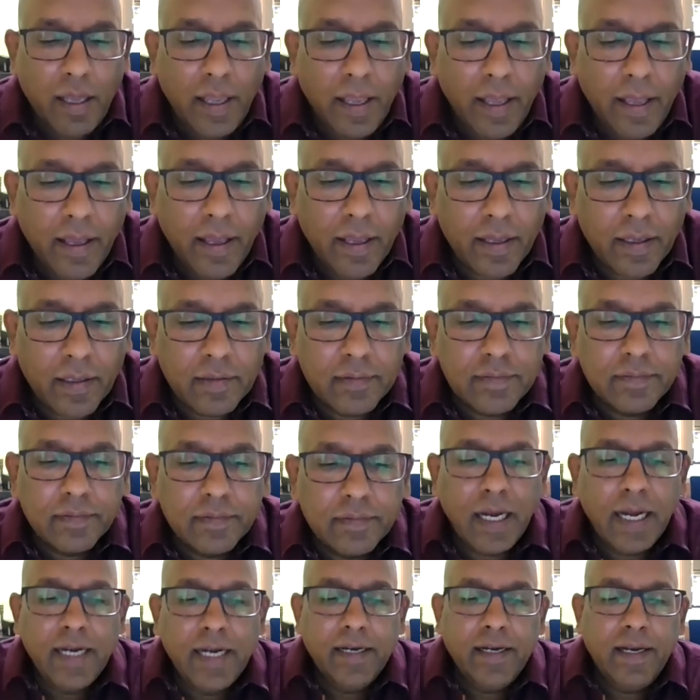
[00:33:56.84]
Okay,
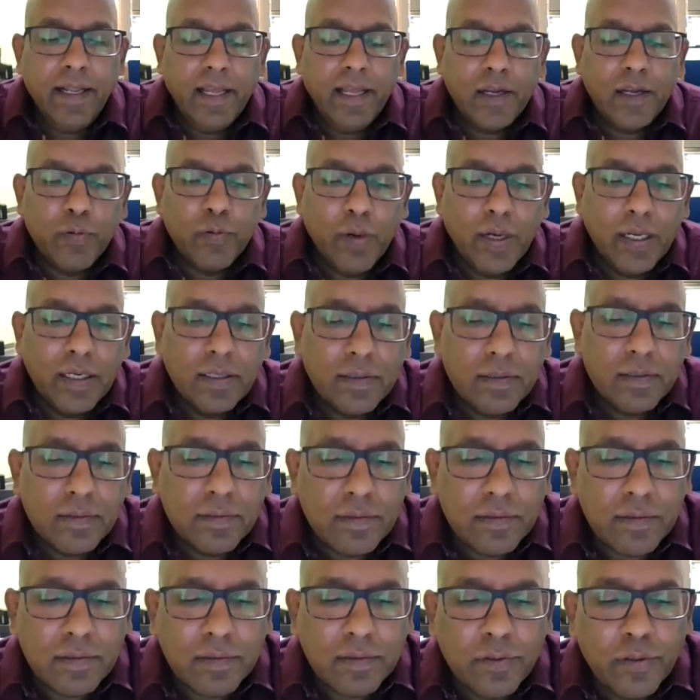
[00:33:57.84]
I'll take
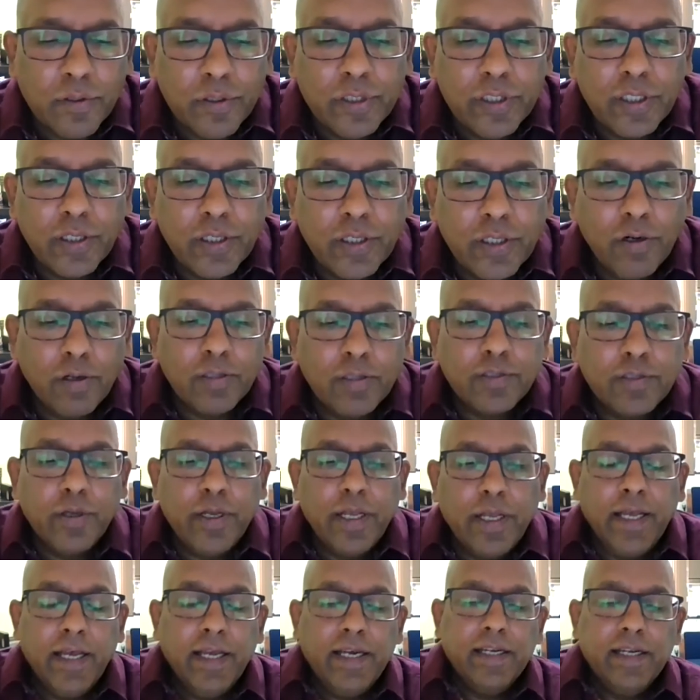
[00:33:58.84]
one question also
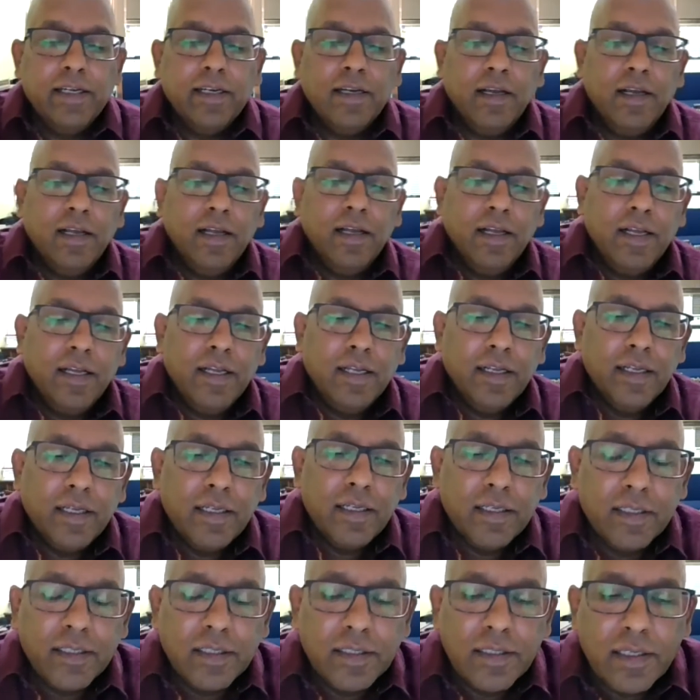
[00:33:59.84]
here.
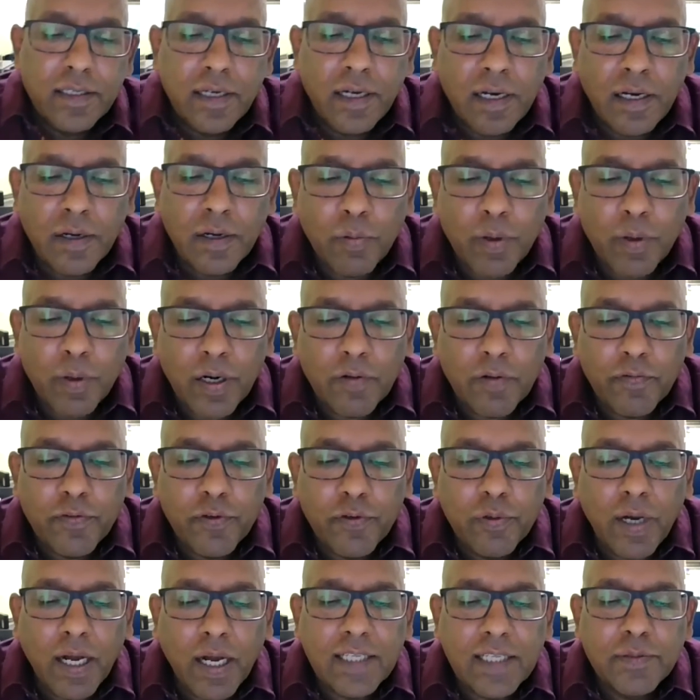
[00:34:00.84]
One of
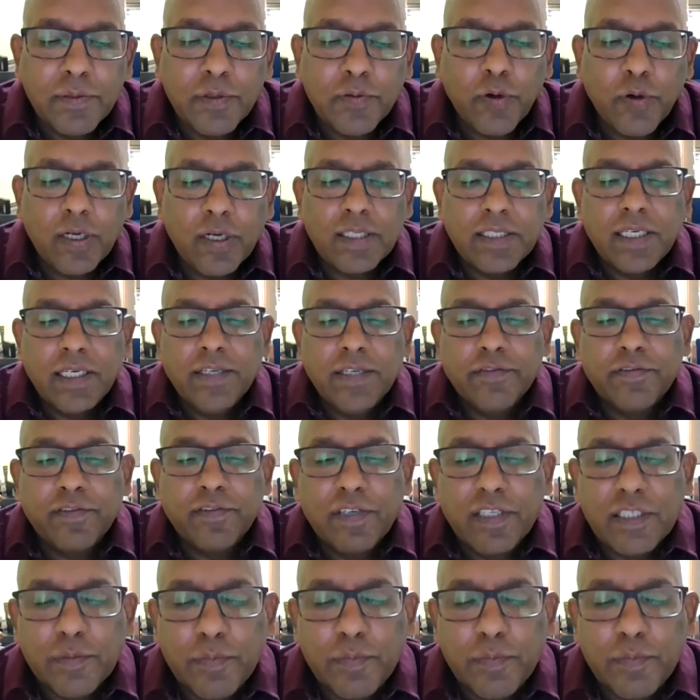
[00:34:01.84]
you asked me what is the difference